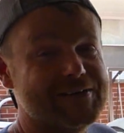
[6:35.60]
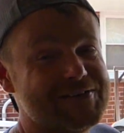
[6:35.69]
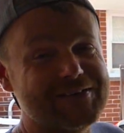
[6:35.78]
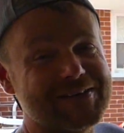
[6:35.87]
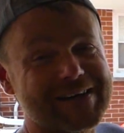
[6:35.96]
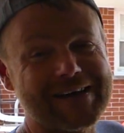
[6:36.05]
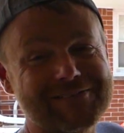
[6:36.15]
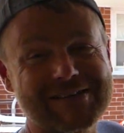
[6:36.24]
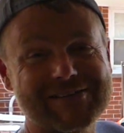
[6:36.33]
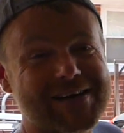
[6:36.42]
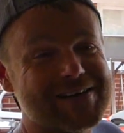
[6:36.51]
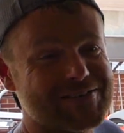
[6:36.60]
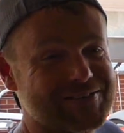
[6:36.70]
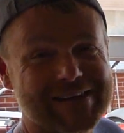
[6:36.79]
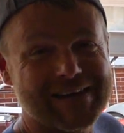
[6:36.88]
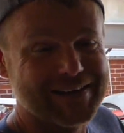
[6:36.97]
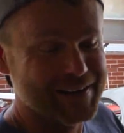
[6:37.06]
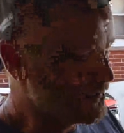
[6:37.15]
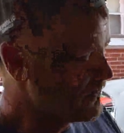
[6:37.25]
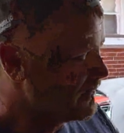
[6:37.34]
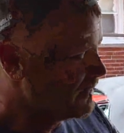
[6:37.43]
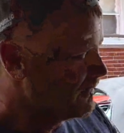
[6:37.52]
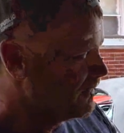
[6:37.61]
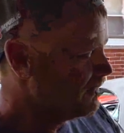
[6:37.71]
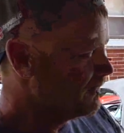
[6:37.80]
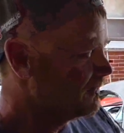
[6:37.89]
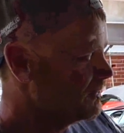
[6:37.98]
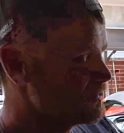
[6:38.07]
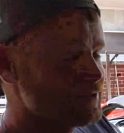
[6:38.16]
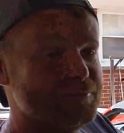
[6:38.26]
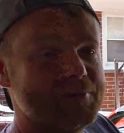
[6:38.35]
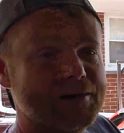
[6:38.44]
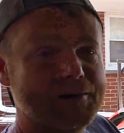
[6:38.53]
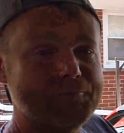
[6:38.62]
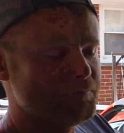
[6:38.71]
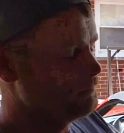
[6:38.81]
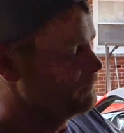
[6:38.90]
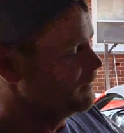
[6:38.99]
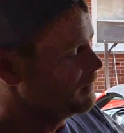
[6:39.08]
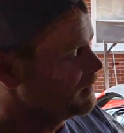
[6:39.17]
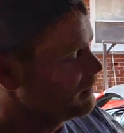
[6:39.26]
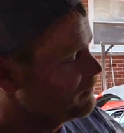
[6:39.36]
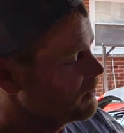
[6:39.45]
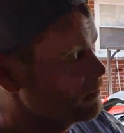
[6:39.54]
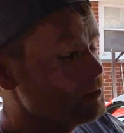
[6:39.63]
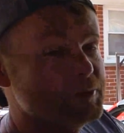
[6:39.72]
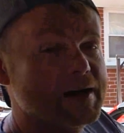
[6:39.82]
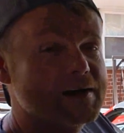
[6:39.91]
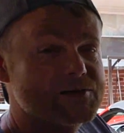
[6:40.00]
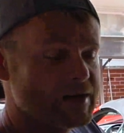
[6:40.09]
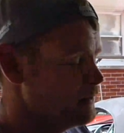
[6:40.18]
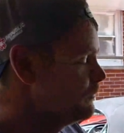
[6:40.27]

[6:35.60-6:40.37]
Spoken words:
see what kind of exhaust we get coming out of there, and get some carbon monoxide